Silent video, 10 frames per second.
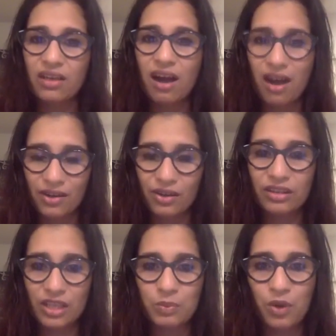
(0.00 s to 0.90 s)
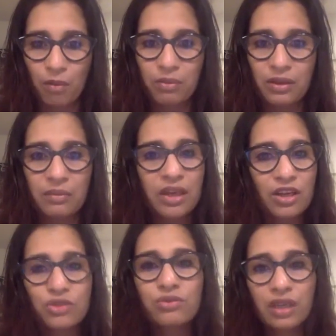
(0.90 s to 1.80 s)
hard on this problem
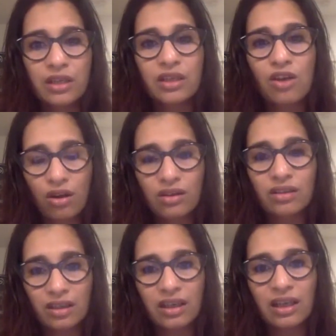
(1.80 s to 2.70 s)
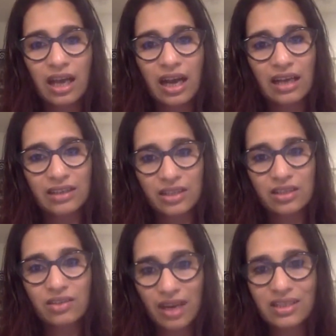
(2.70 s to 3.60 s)
to really conquer this
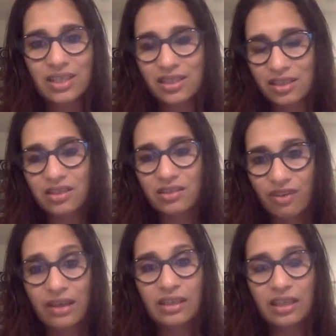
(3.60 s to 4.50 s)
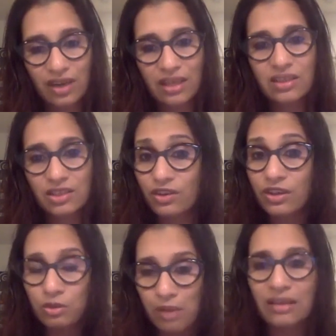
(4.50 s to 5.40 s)
crisis, the defining crisis for
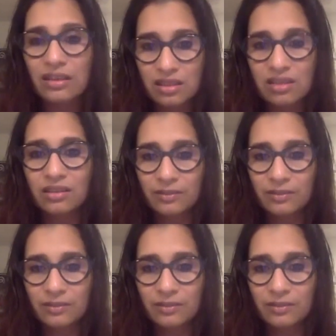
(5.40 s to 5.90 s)
humanity.